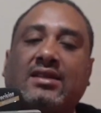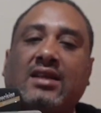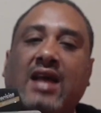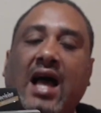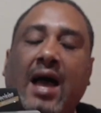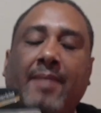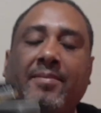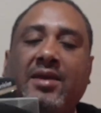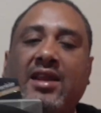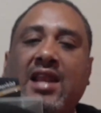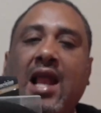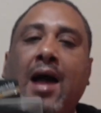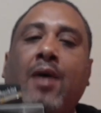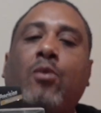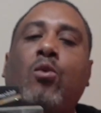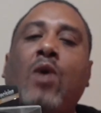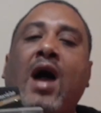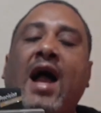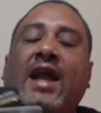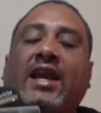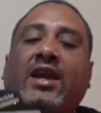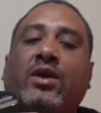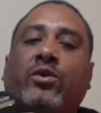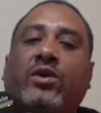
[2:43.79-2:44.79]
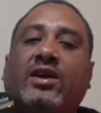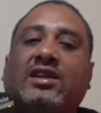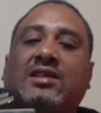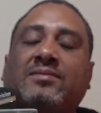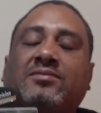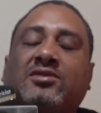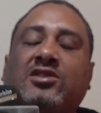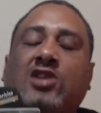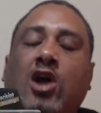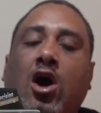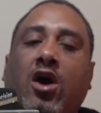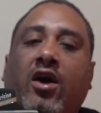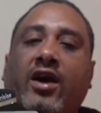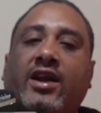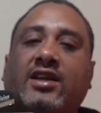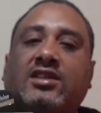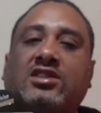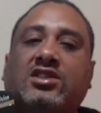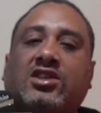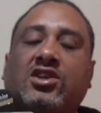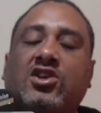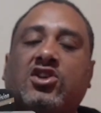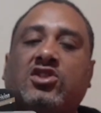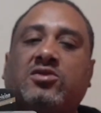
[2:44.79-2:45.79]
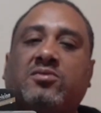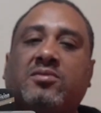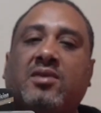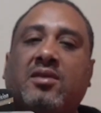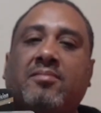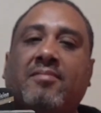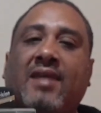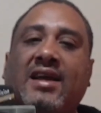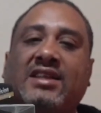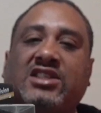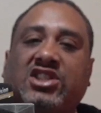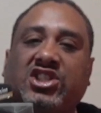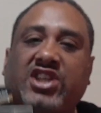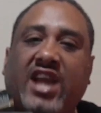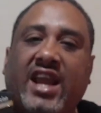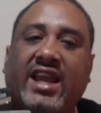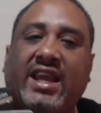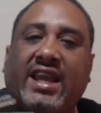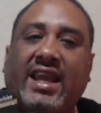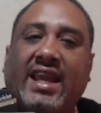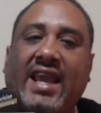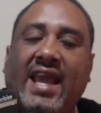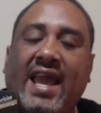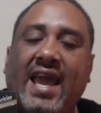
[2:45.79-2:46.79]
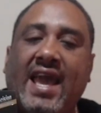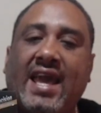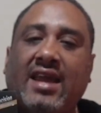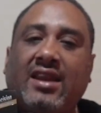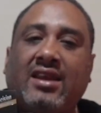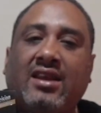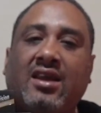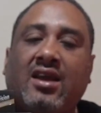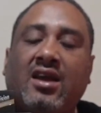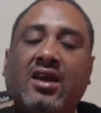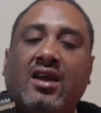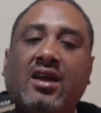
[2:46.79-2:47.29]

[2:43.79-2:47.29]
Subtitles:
I mean, not wacky rigs, I'm sorry, excuse me, my shaky head.